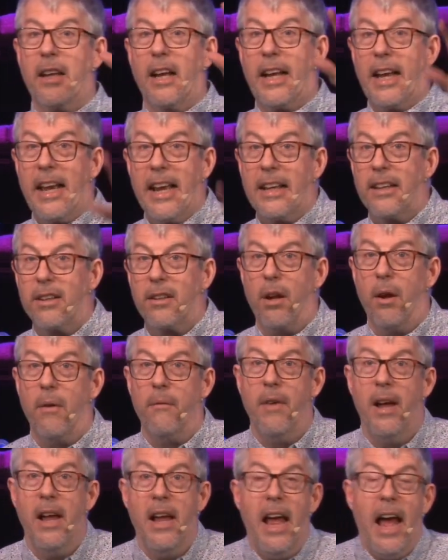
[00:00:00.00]
the
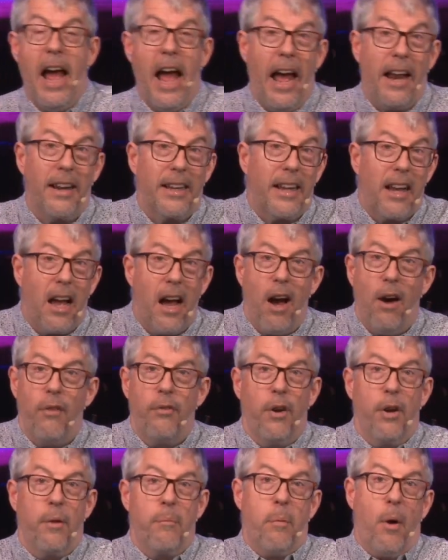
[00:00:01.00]
kingdom and
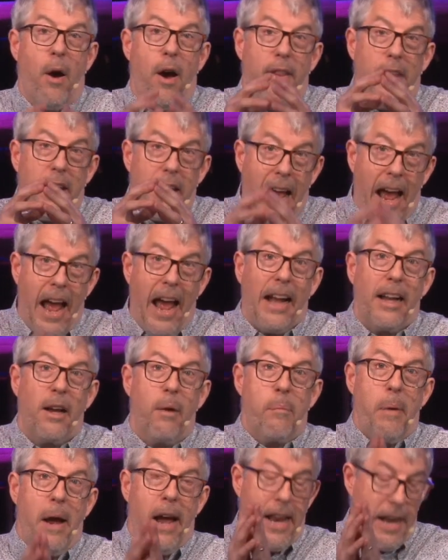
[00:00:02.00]
covered by the
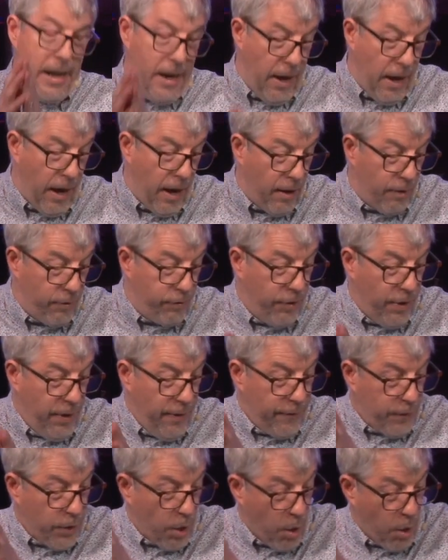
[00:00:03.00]
agape love
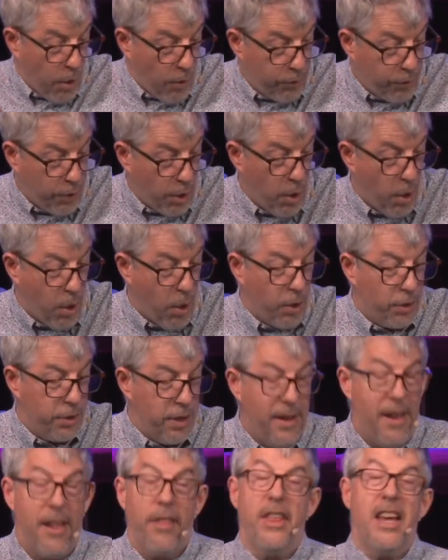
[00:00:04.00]
of God.
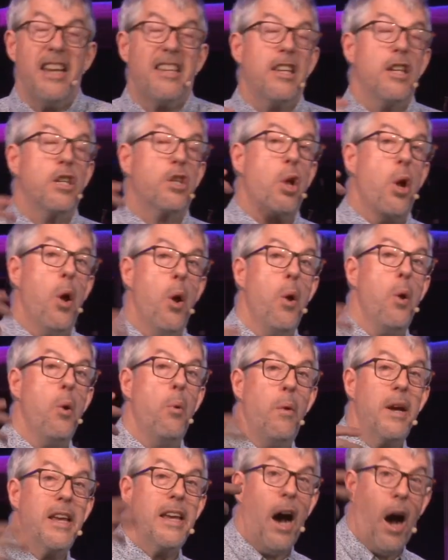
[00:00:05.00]
This is who
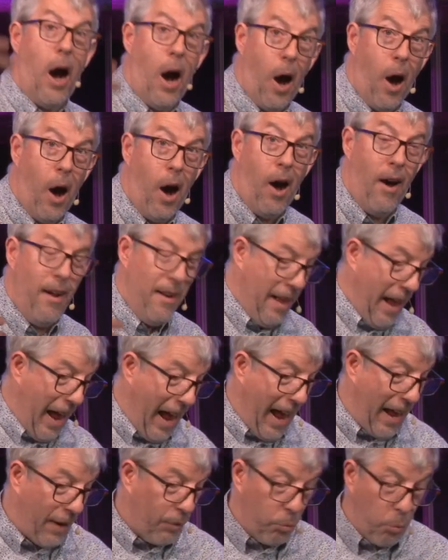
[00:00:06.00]
we are
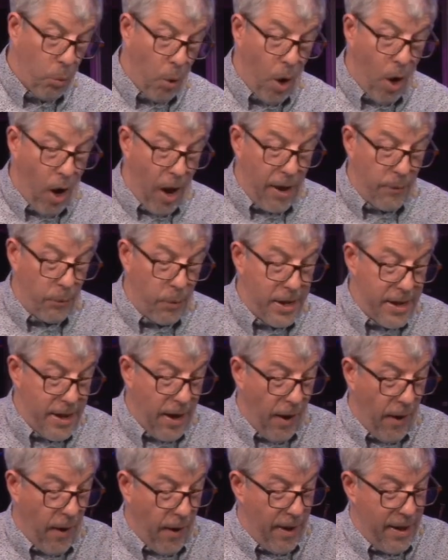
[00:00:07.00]
and why we
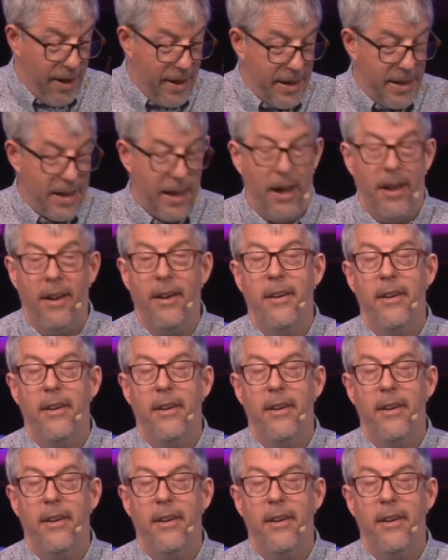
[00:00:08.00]
are here.